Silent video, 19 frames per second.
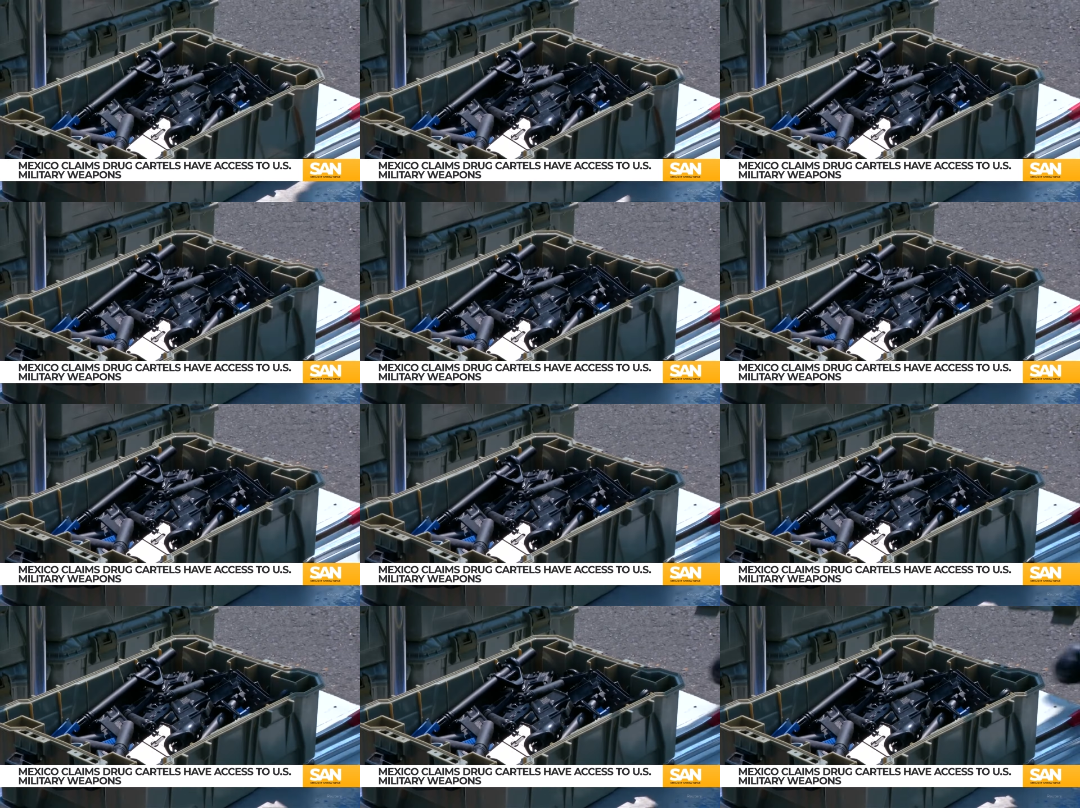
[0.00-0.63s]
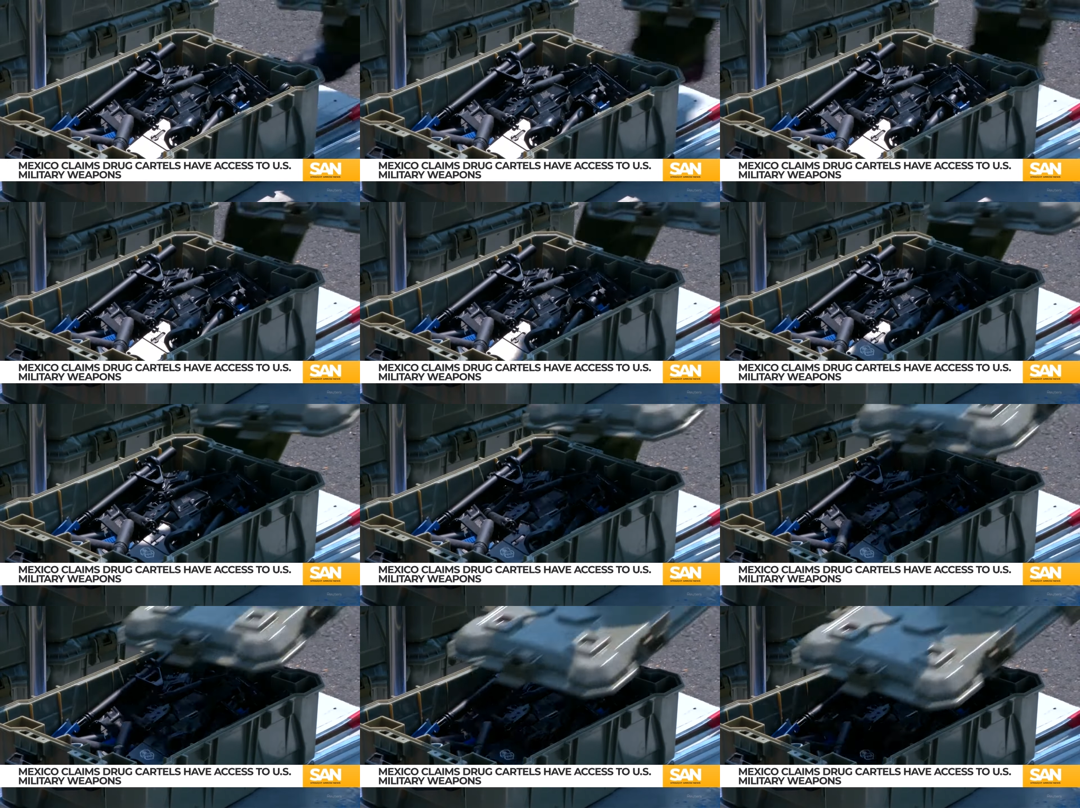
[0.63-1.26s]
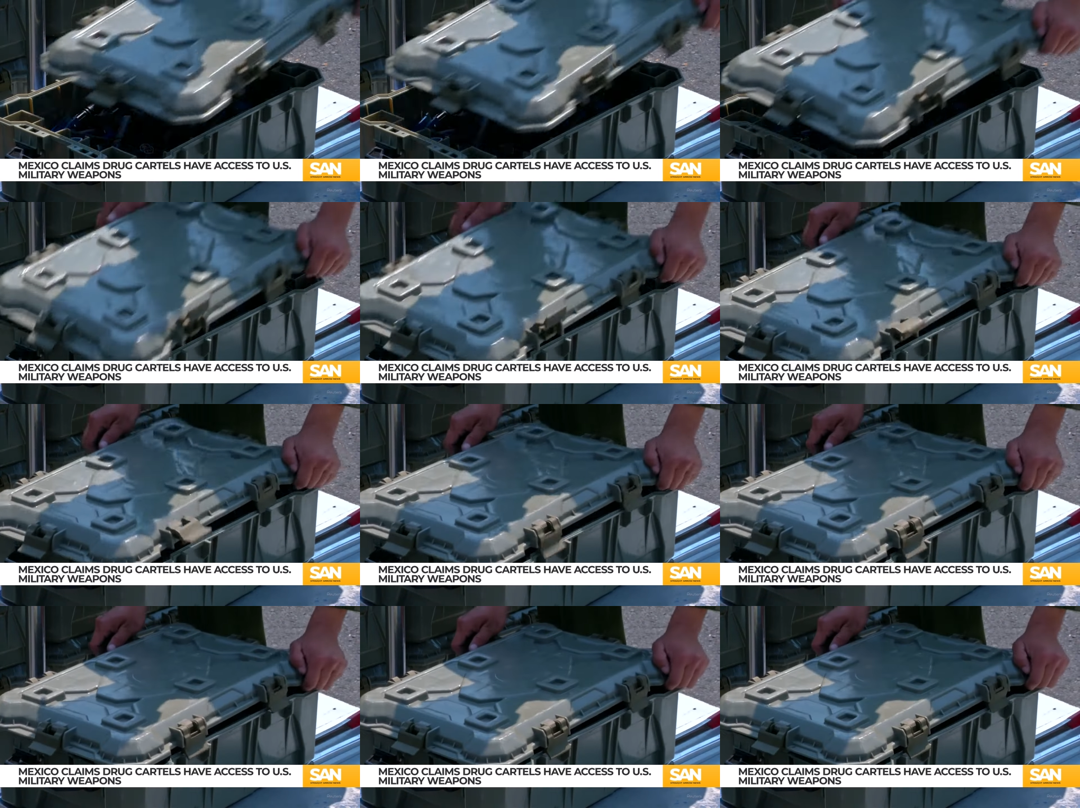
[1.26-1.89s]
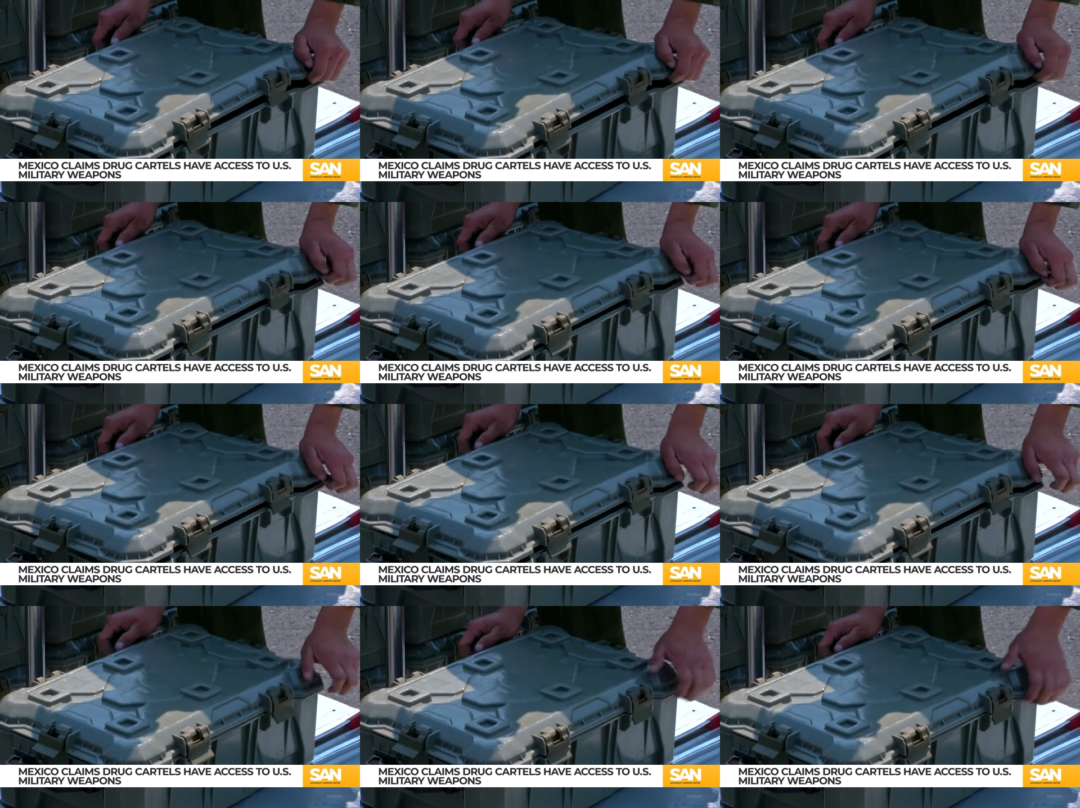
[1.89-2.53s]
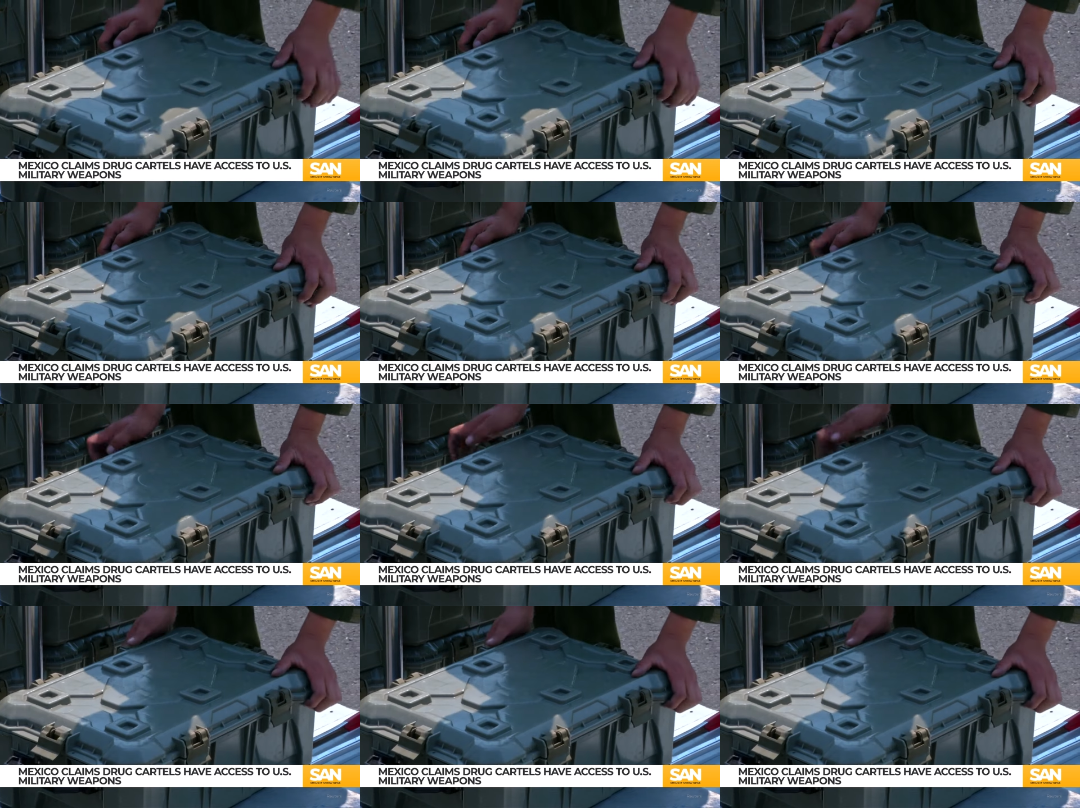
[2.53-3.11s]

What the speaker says: (no speaker visible)